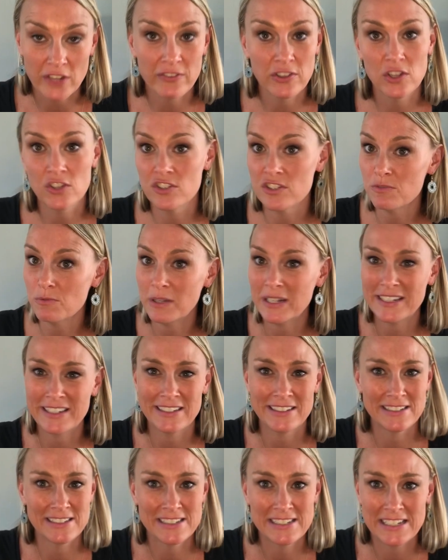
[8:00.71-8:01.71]
if you just want to
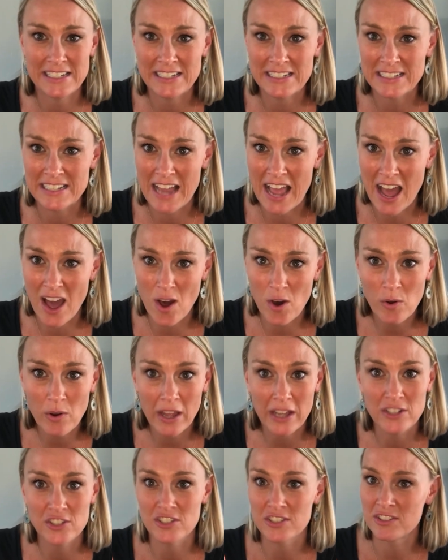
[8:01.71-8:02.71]
concede now
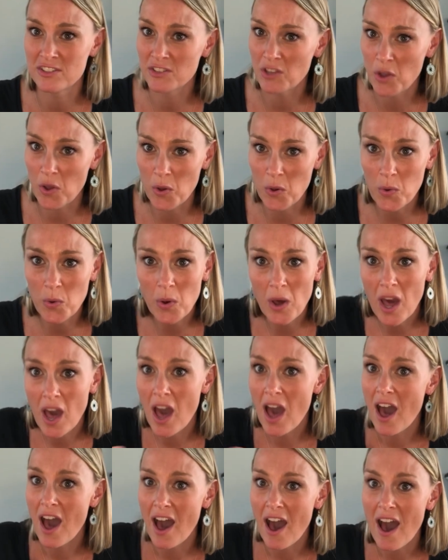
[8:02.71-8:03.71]
and just know
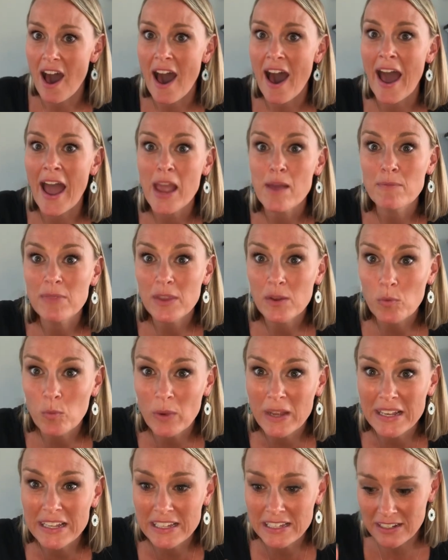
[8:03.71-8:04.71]
I'm the
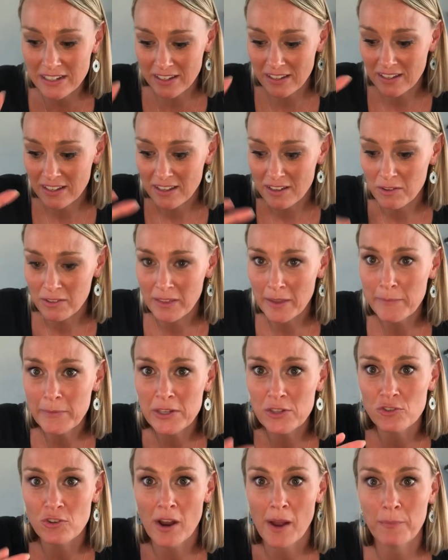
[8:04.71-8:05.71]
winning
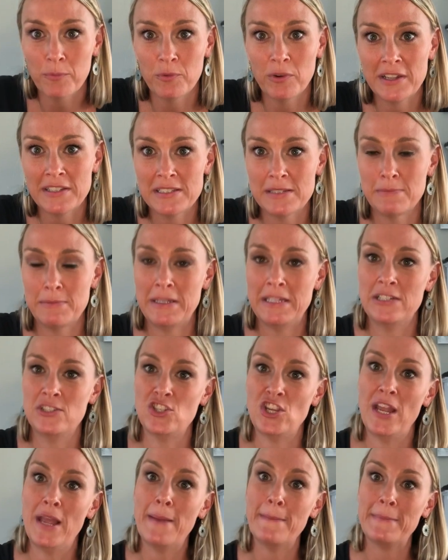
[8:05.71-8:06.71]
Lemondrop recipe
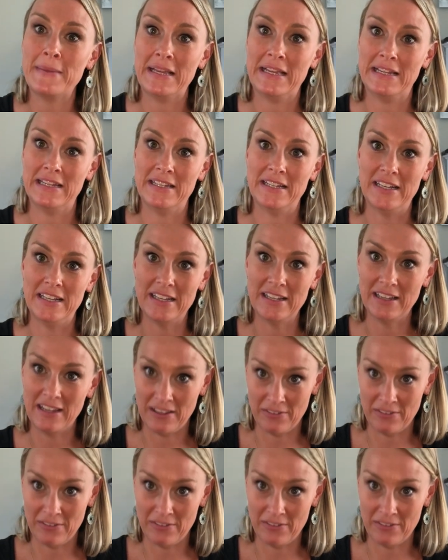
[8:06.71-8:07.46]
champion.